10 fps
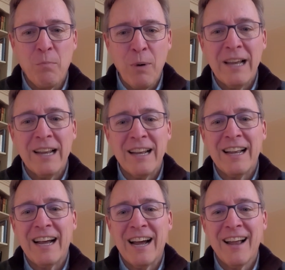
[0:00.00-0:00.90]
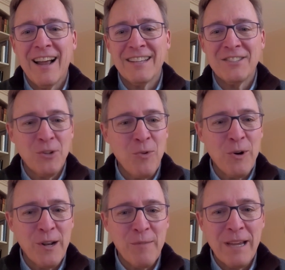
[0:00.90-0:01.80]
but I still
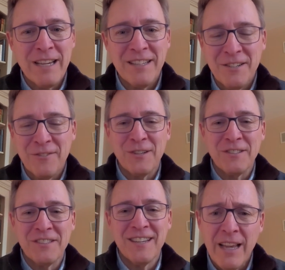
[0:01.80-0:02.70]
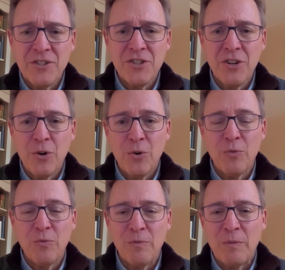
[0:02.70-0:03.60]
wanted to make a difference. And
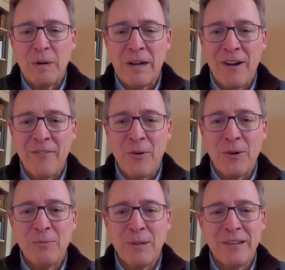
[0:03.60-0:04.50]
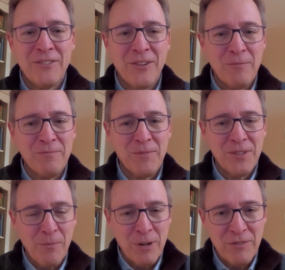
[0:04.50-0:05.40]
so I've always been
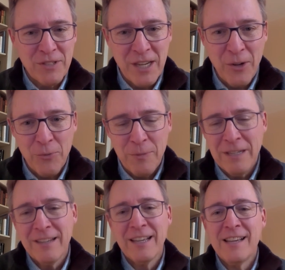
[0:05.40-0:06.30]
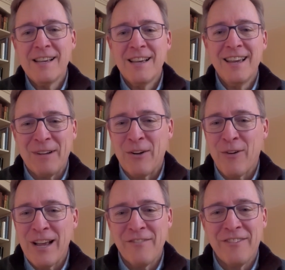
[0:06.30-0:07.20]
somewhat of a salesman. My
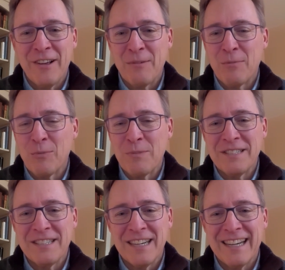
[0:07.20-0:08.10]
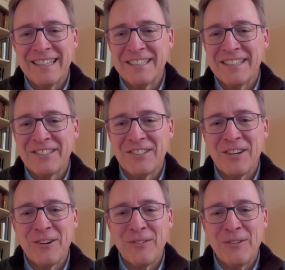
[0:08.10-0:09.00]
grandfather pulled me aside and said,
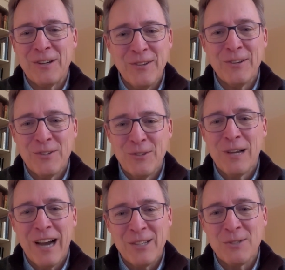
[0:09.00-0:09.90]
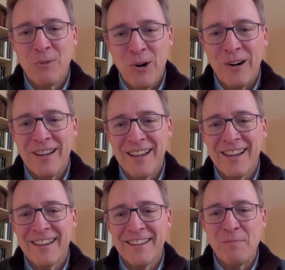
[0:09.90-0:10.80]
you could do God's work
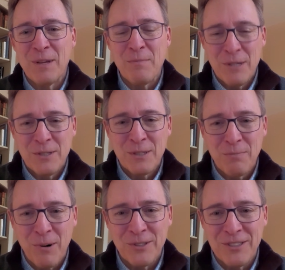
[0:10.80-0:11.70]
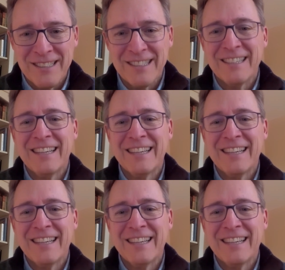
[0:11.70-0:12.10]
and be a business person.